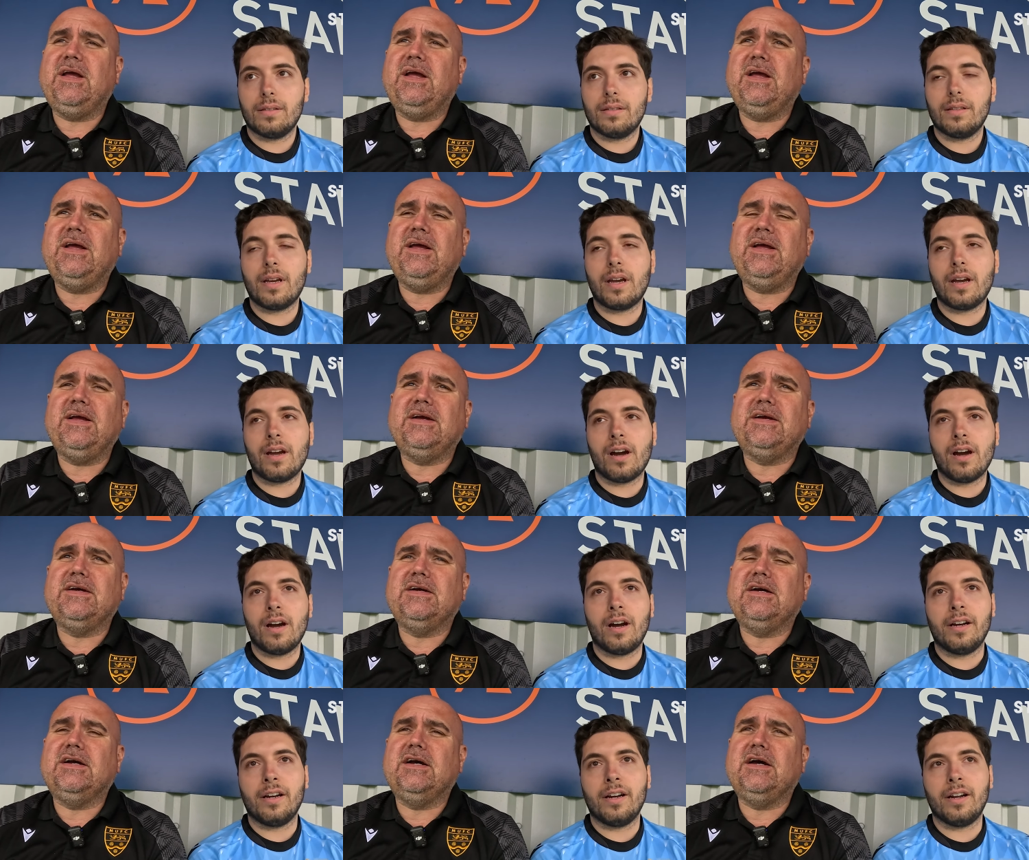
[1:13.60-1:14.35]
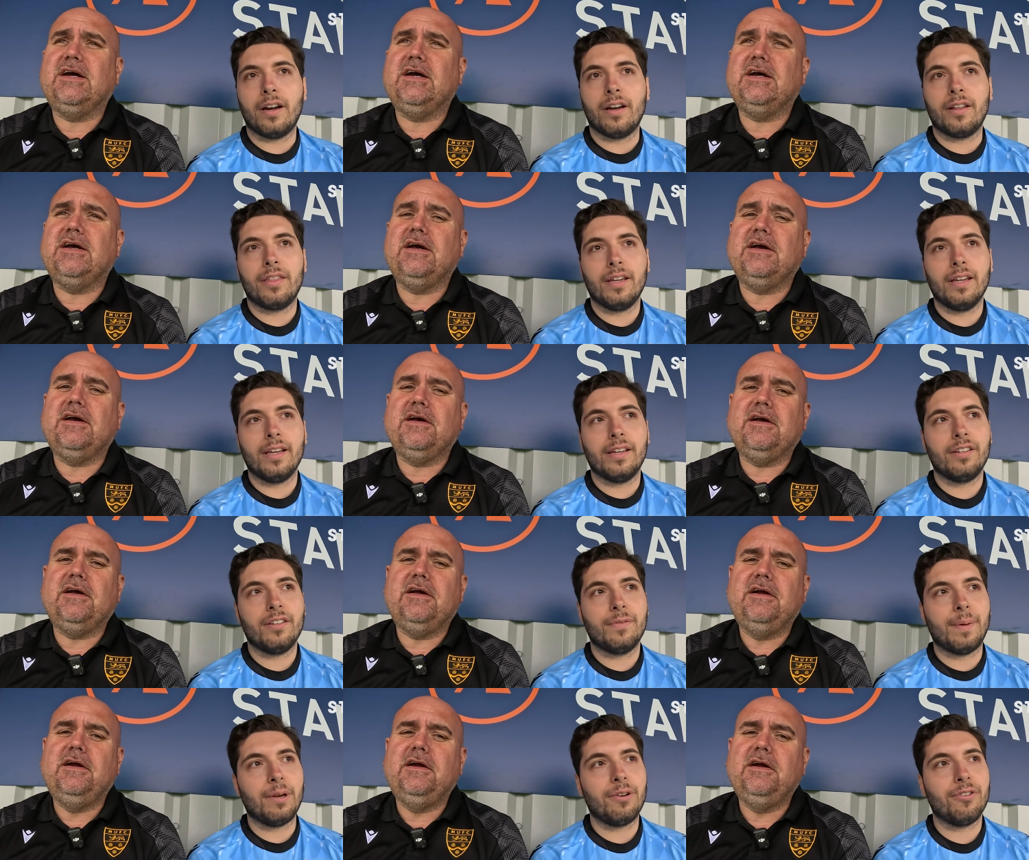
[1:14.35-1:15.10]
Speaker 1: yeah. yeah. and I think
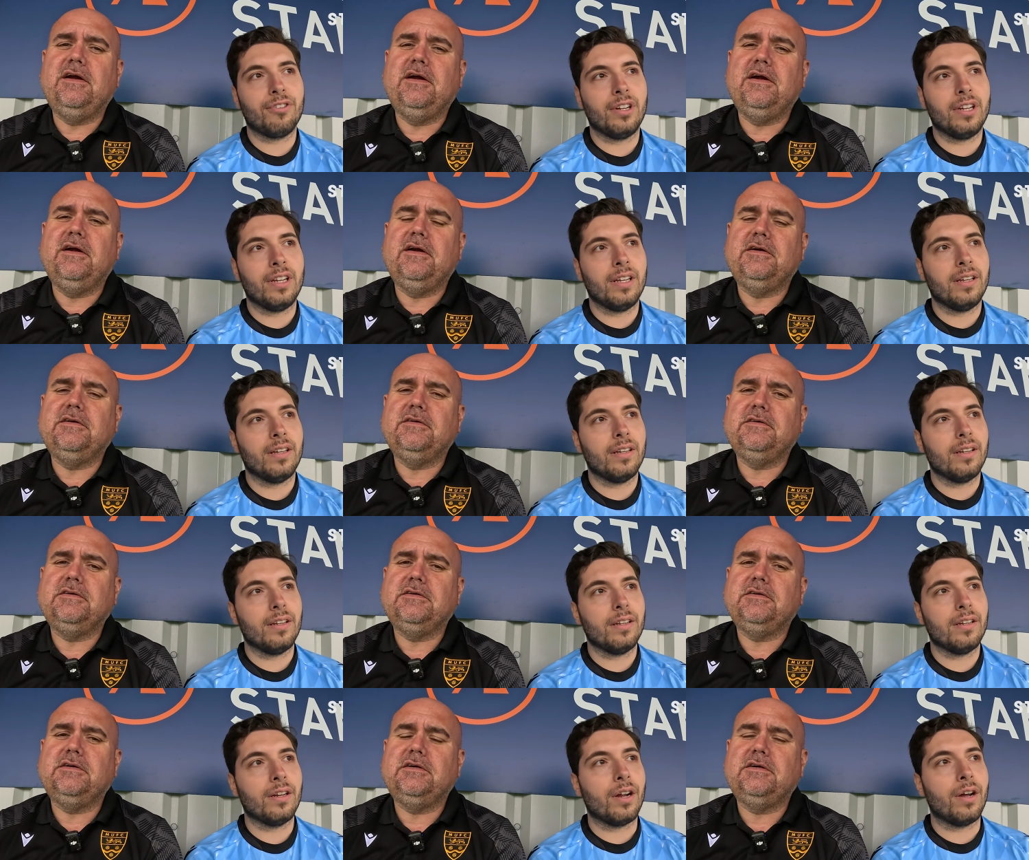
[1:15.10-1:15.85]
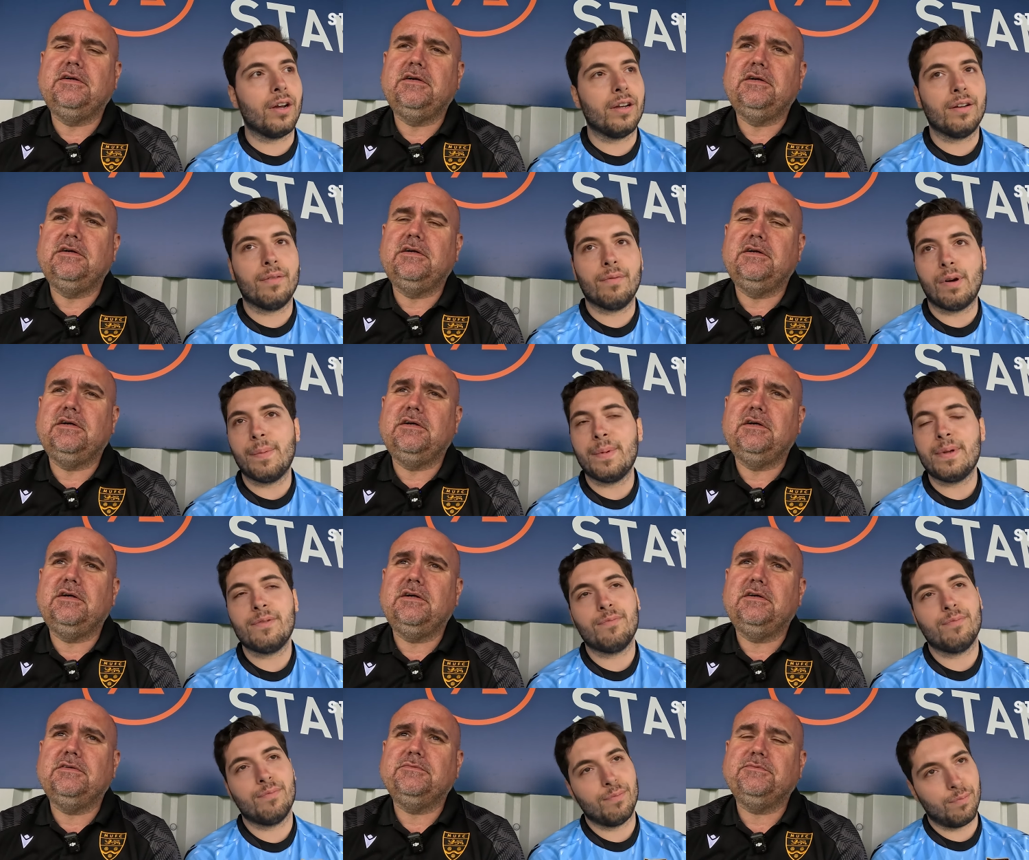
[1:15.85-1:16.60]
especially, you know, I
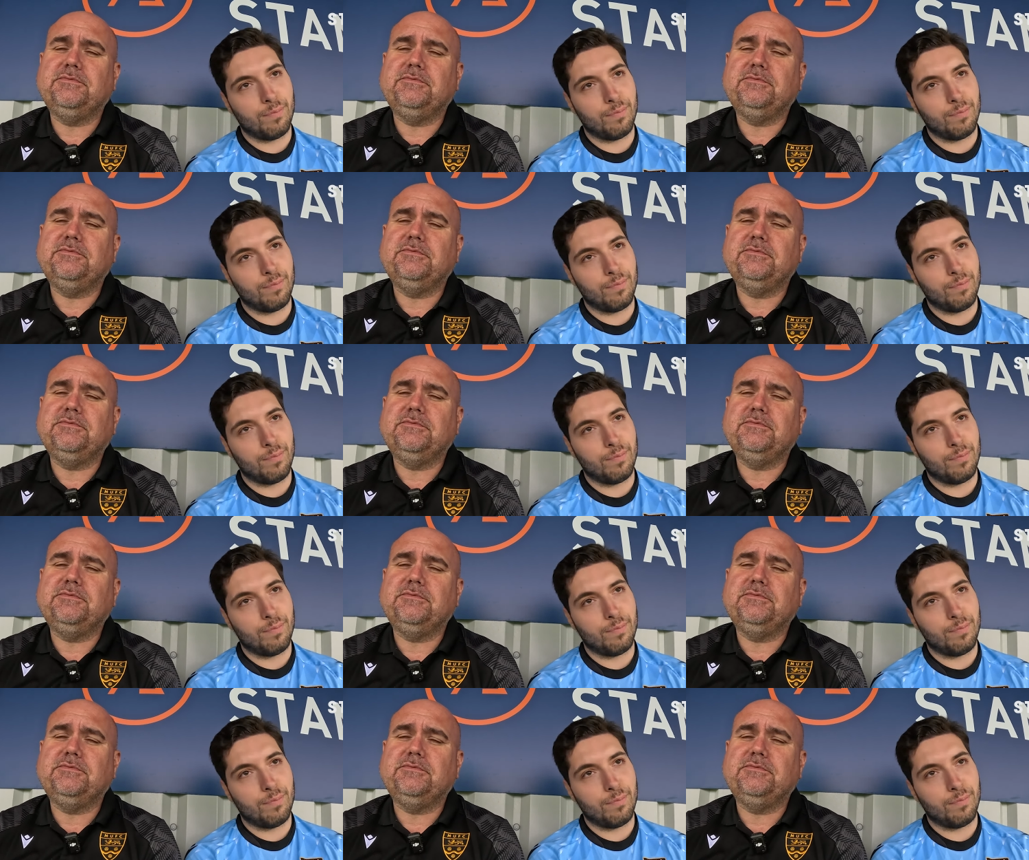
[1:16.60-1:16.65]
mean,